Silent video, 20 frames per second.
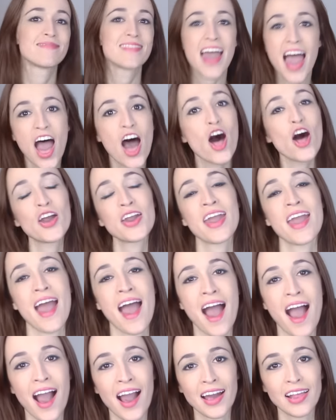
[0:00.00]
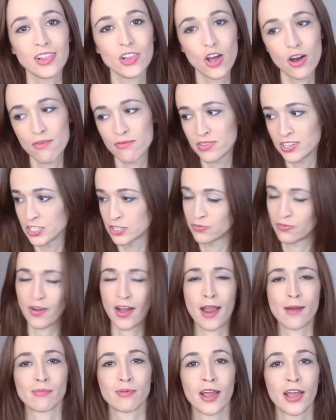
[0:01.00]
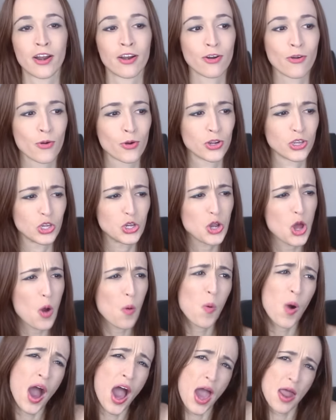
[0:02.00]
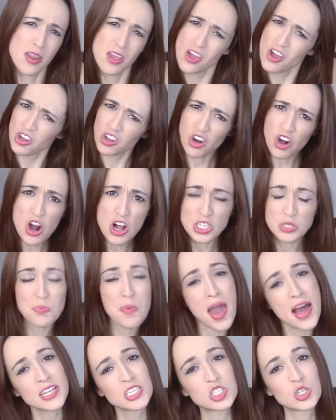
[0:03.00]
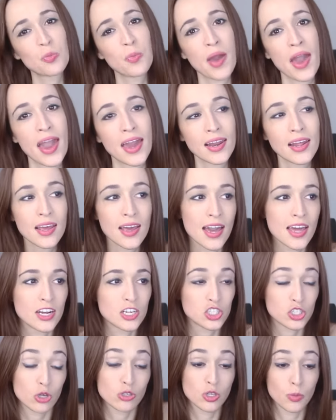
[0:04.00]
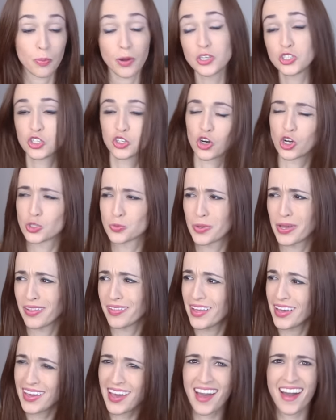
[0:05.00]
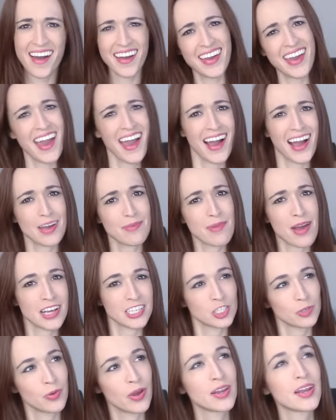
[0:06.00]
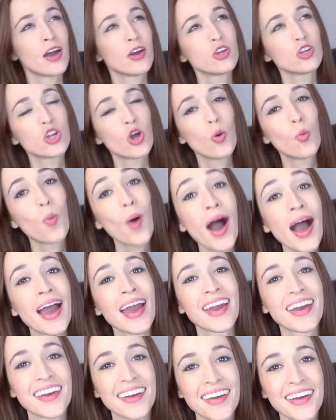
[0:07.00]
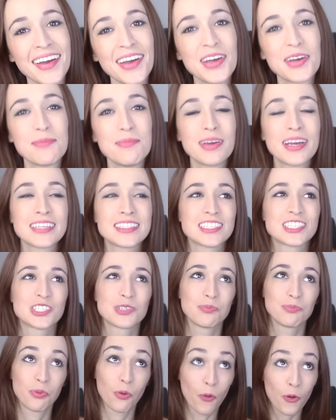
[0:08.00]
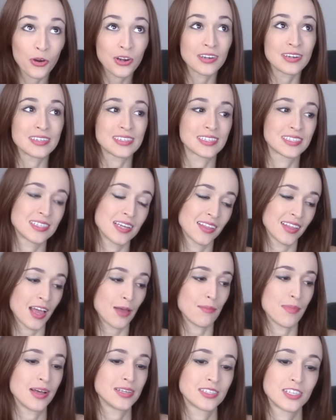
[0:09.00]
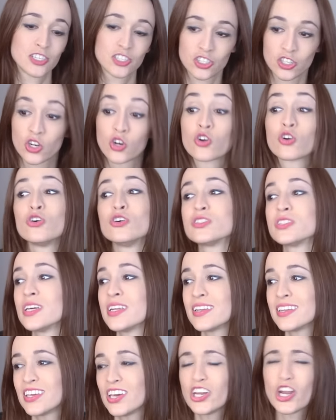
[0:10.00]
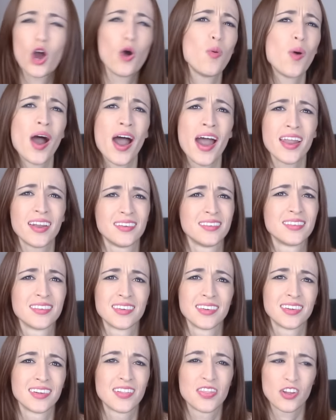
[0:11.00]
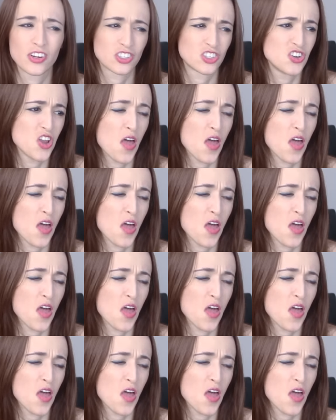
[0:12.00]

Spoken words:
hell yeah, I love this vibrator, or you know what? Girls masturbate, and it shows a bunch of girls being like, hell yeah, I masturbate. Now you know why, because it's important to send that message to girls that, you know what, there's